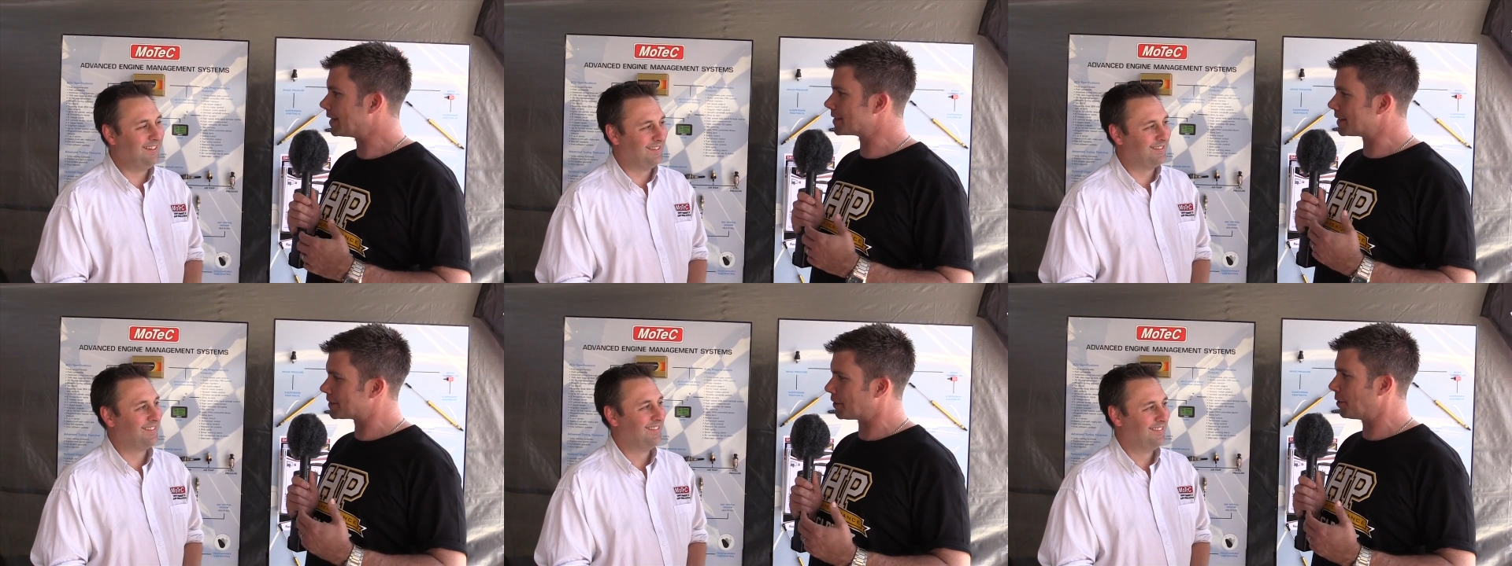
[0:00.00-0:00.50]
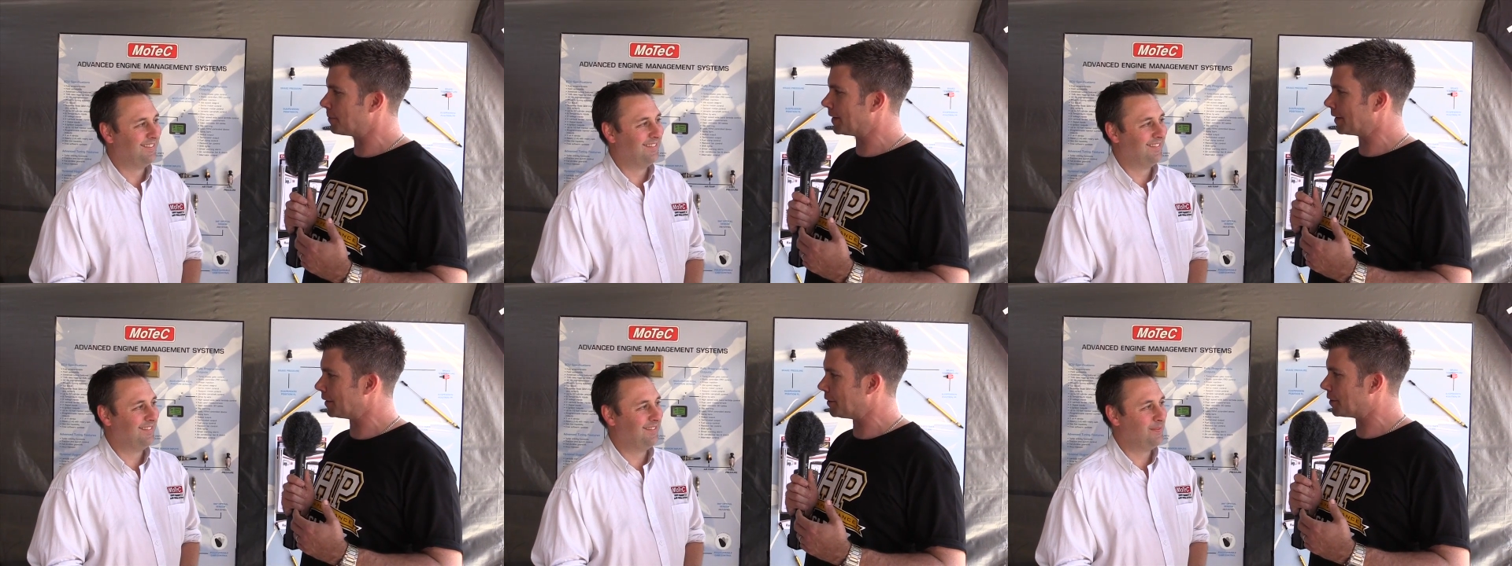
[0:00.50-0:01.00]
Speaker 1: Is this
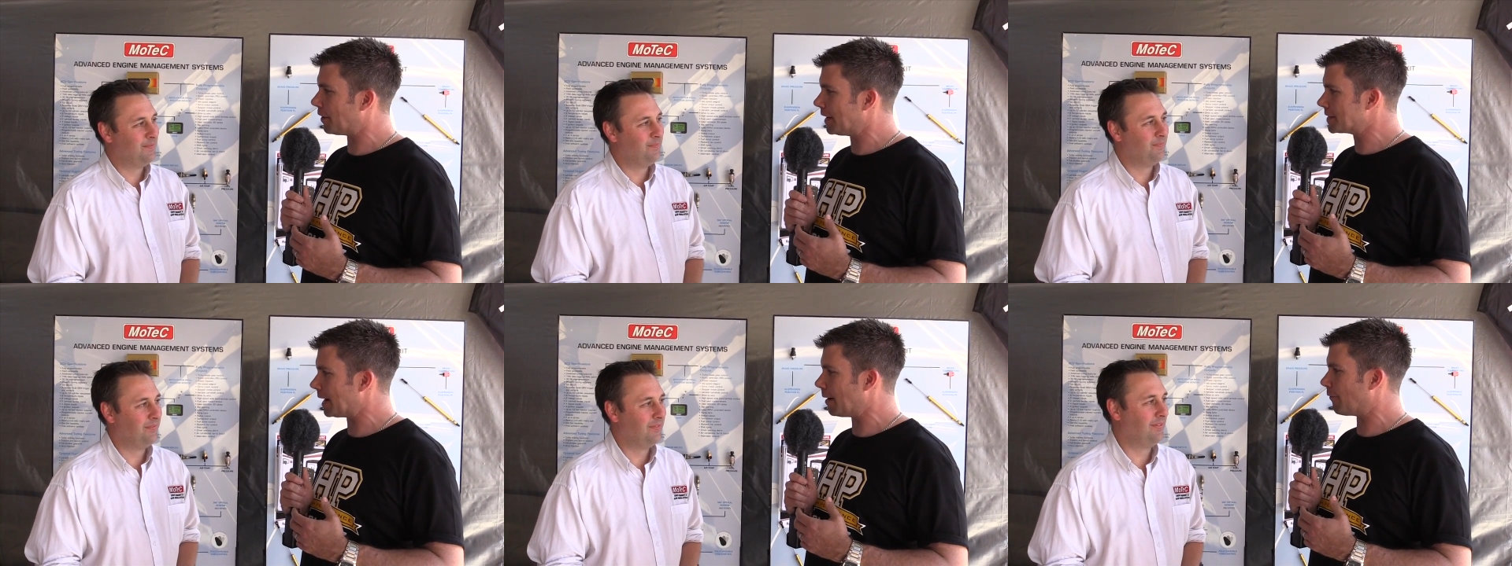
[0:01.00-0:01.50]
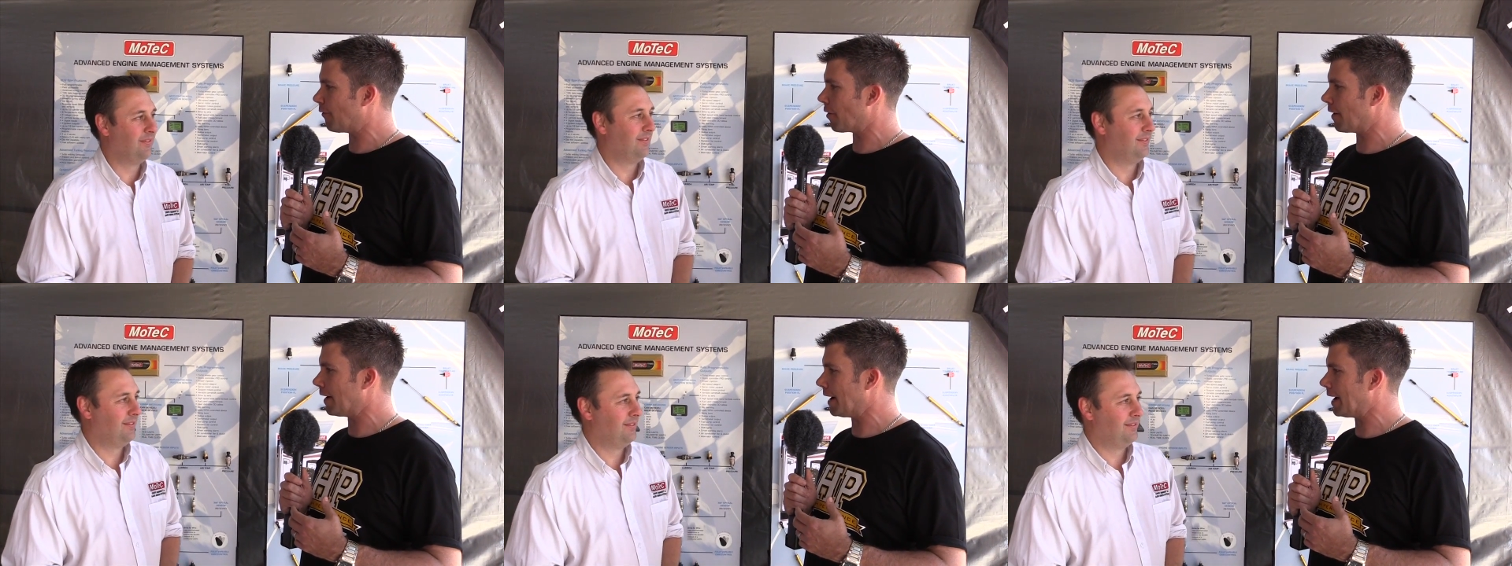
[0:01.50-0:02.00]
opening you guys up
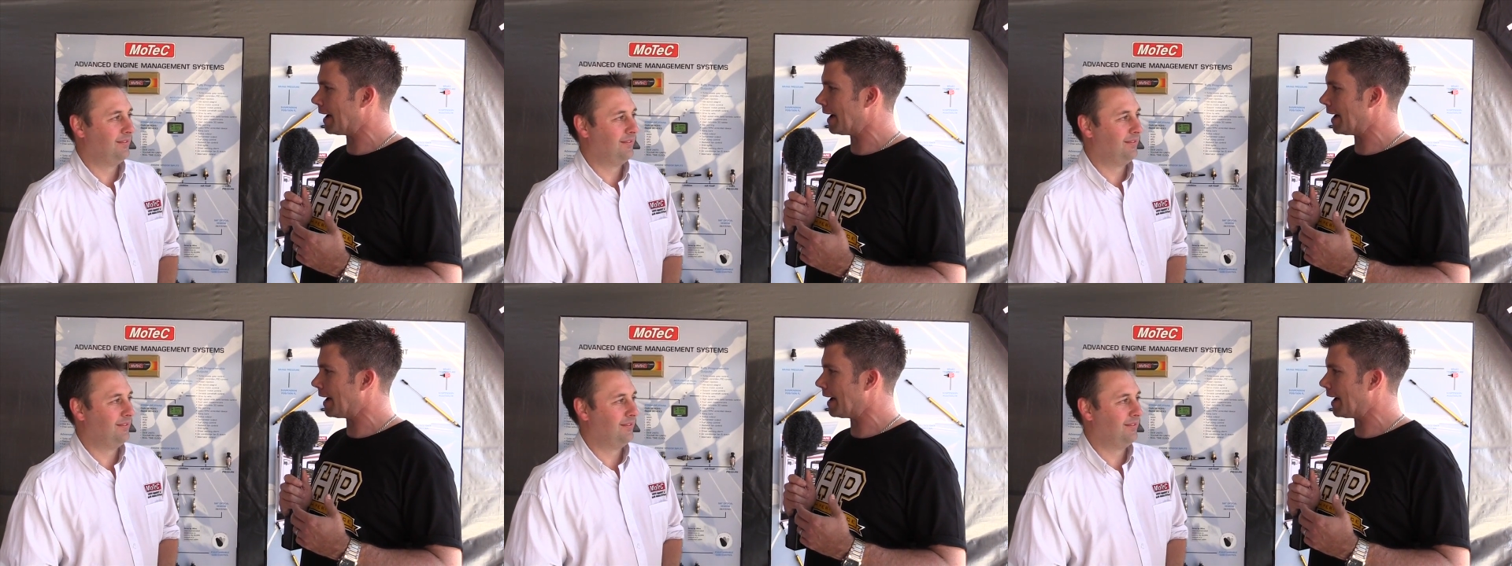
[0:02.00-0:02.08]
for a,